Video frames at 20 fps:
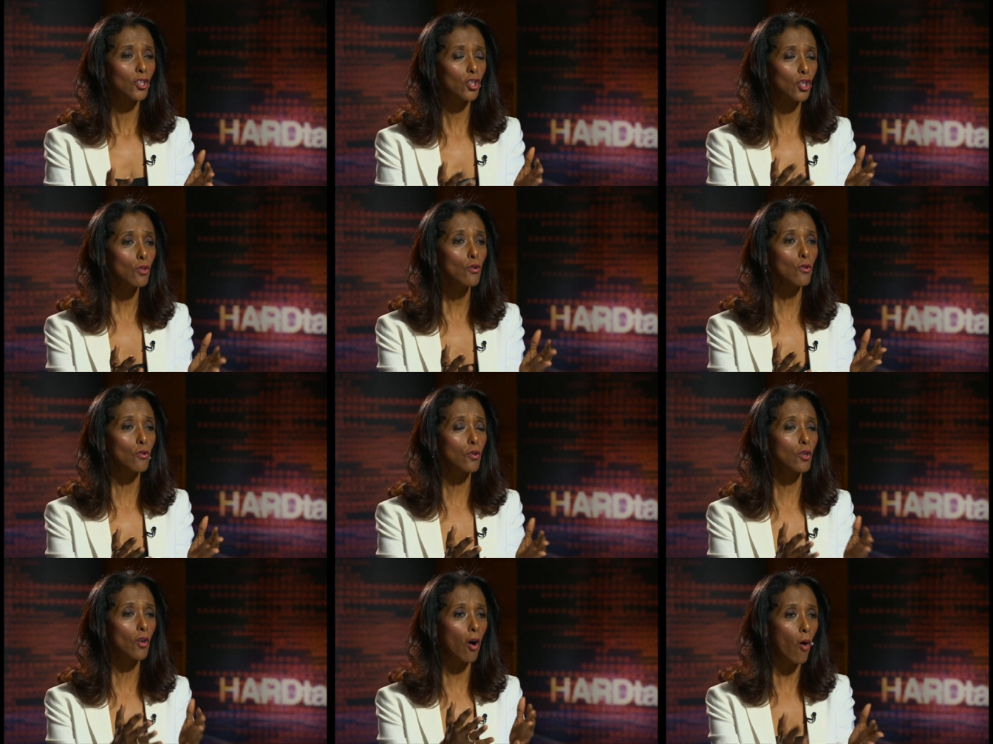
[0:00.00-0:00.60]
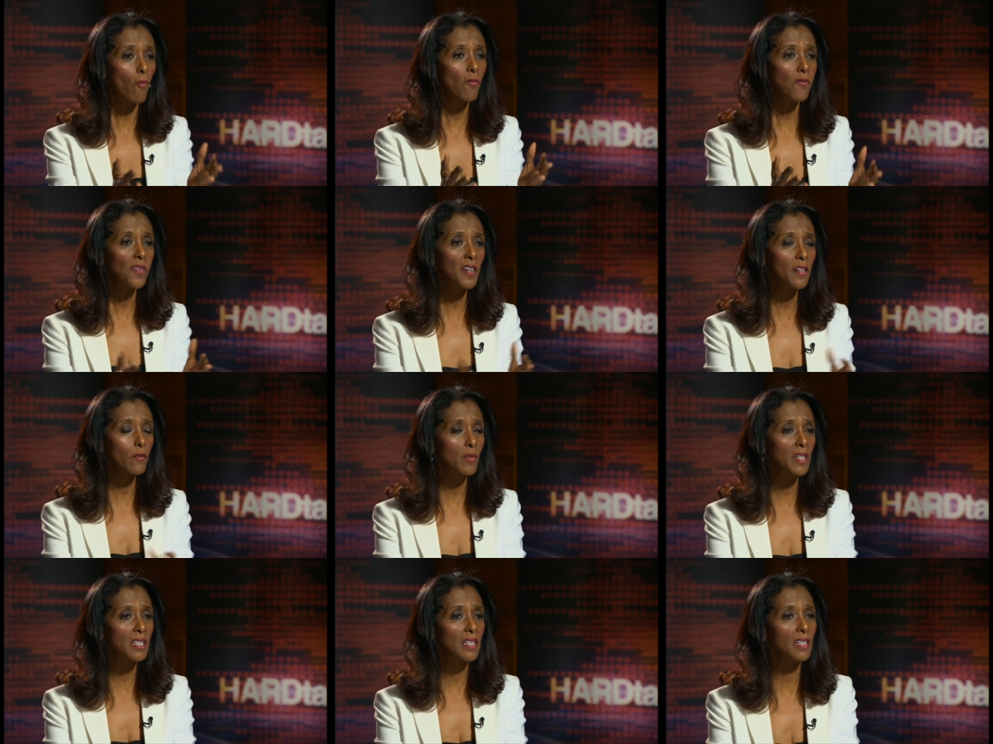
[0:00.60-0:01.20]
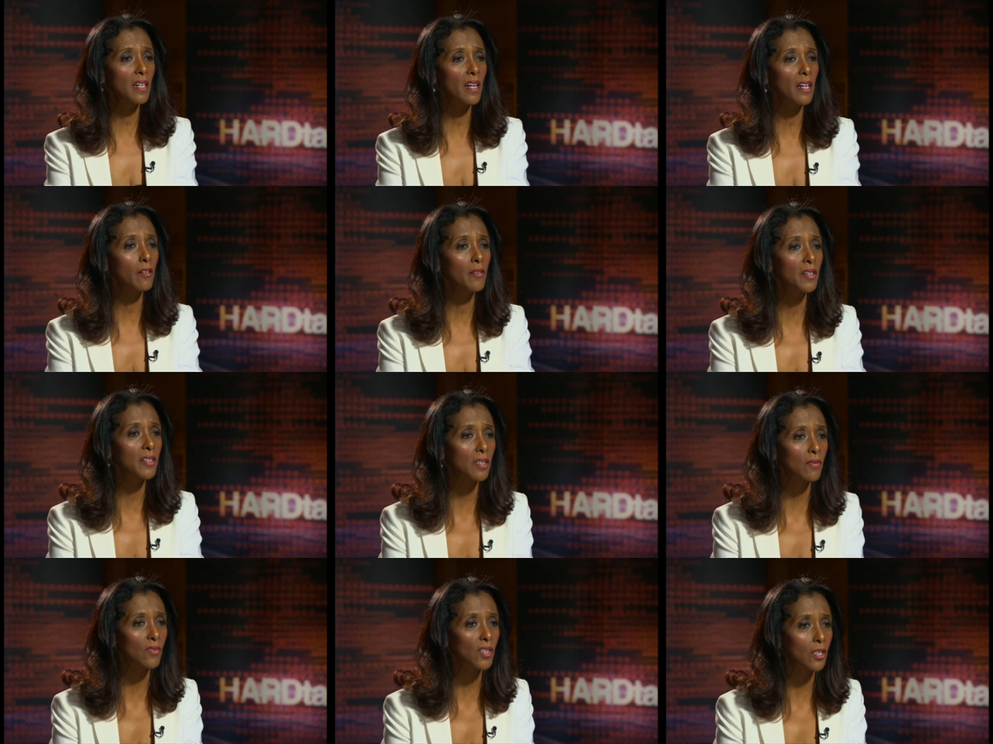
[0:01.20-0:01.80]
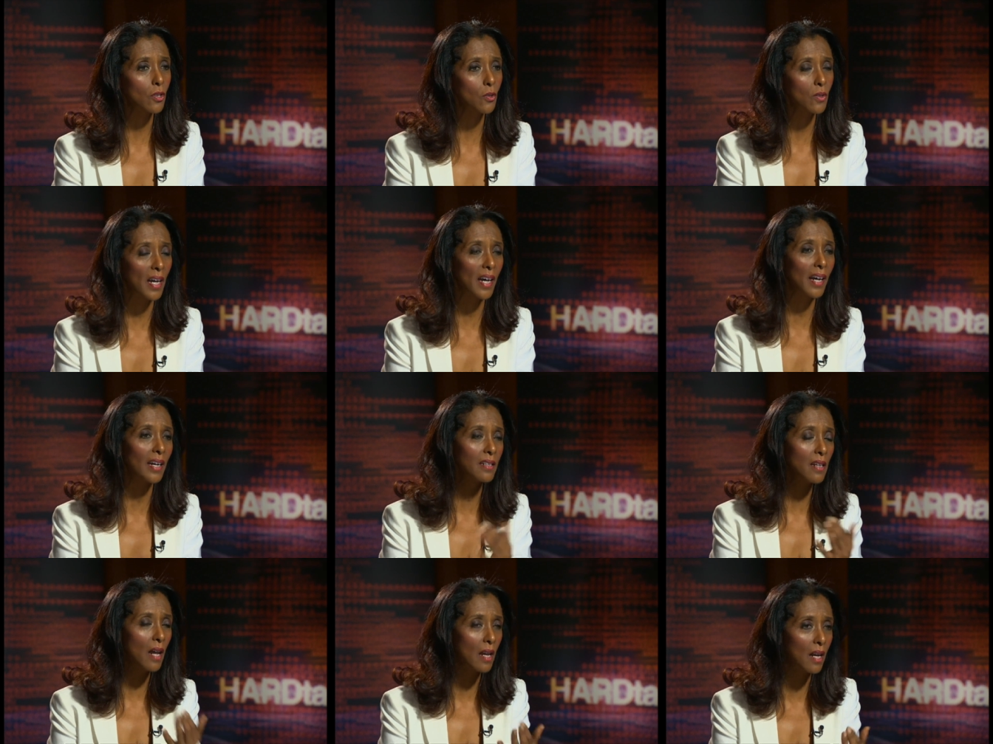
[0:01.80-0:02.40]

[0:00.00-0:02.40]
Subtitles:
to conflict-ridden areas of Sudan